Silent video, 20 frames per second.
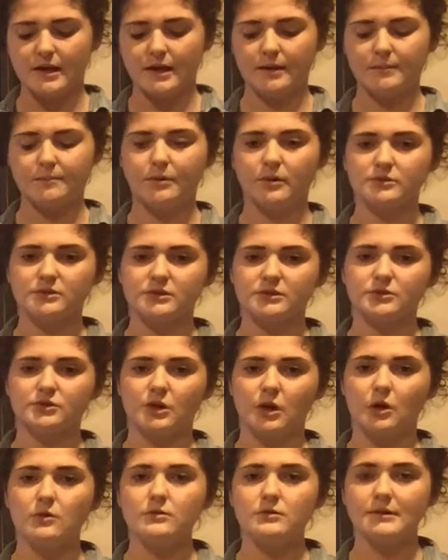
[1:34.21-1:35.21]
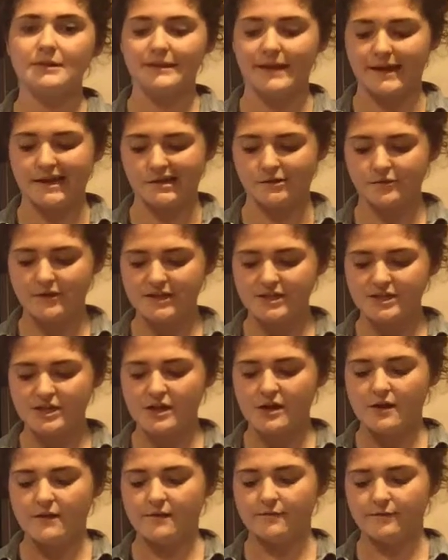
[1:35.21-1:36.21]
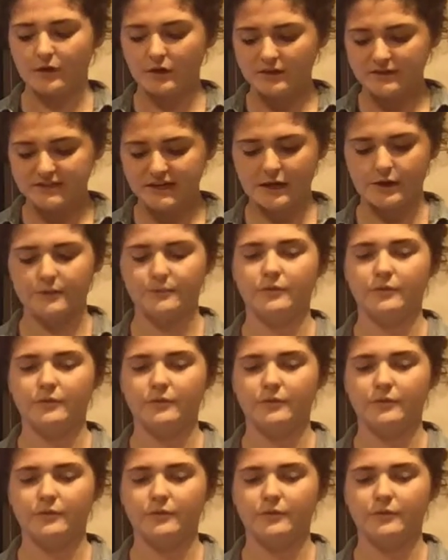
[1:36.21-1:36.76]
impulse control, language, voluntary